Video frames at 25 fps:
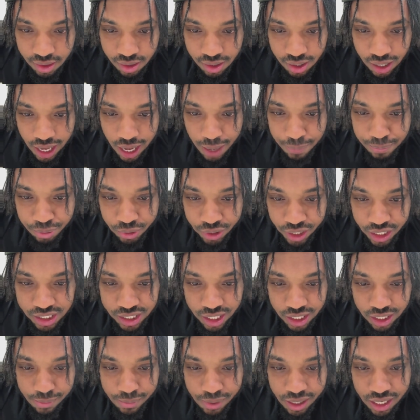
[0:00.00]
I
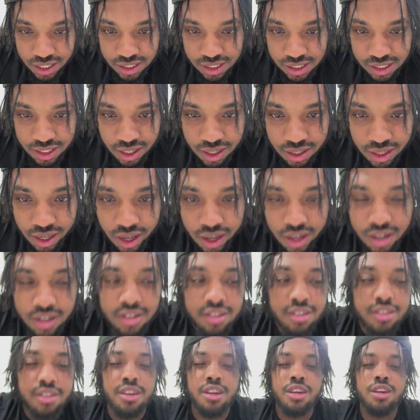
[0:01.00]
appreciate it, man. I seen that
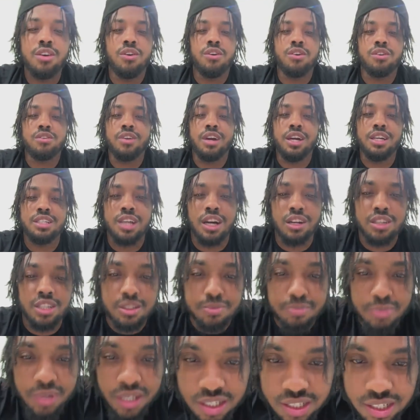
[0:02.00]
he going crazy out this
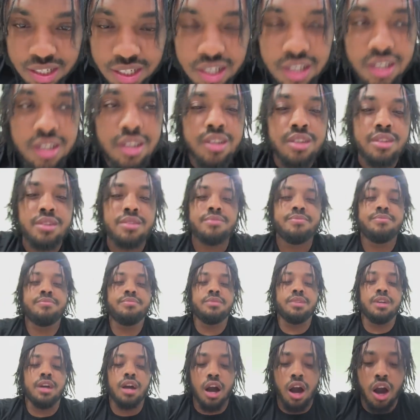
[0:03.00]
bitch.
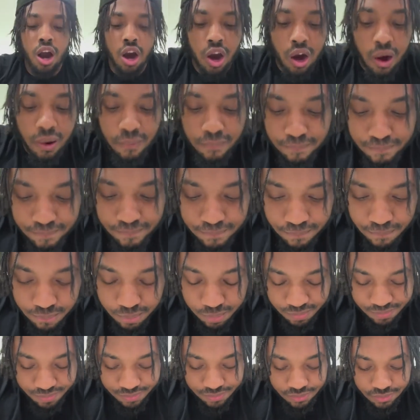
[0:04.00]
Um,
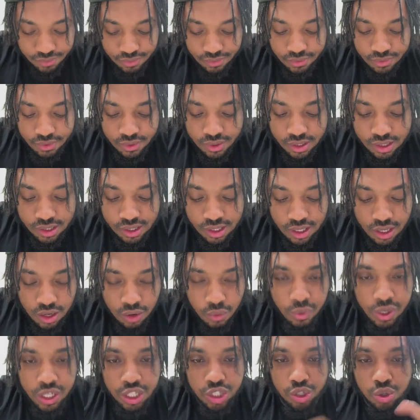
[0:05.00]

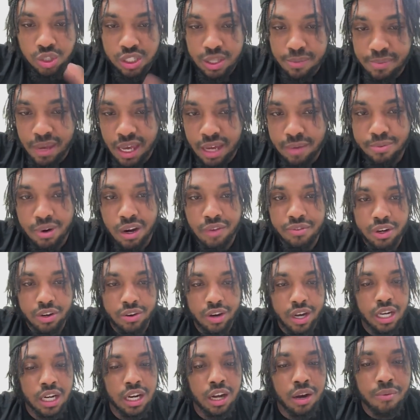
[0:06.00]
we juicing Big Brother
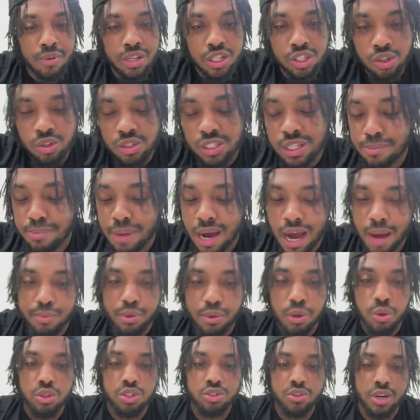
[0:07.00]
credit up. We juicing Mom
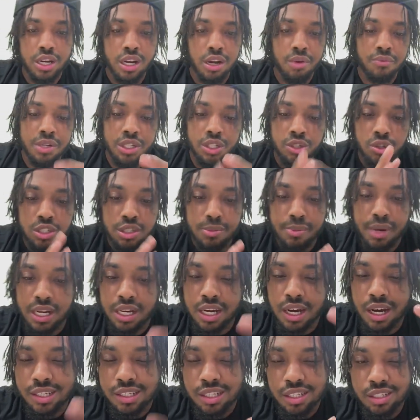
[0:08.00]
Duke's credit up. We juicing my
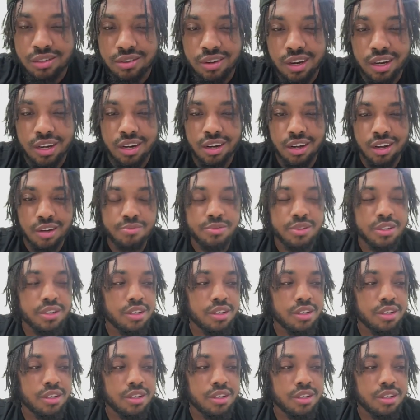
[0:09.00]
cousin's credit up.